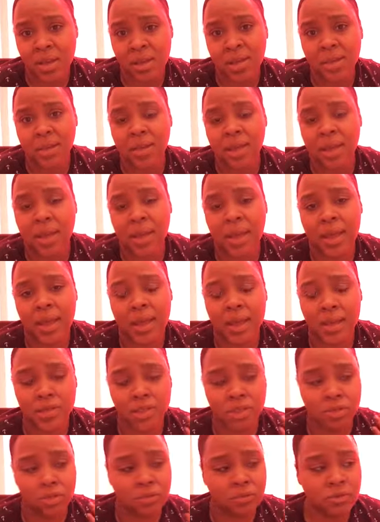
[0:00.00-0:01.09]
the hair that
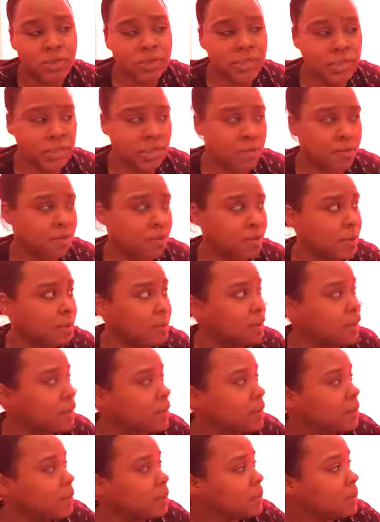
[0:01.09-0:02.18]
you received from
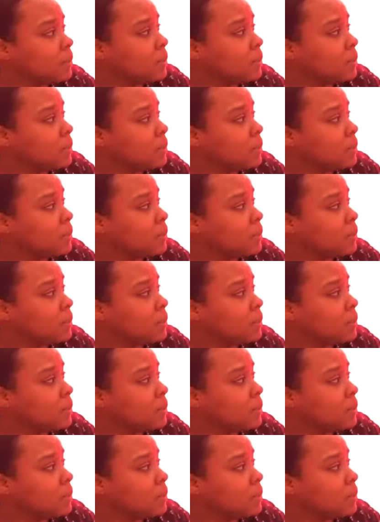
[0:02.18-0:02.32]
them.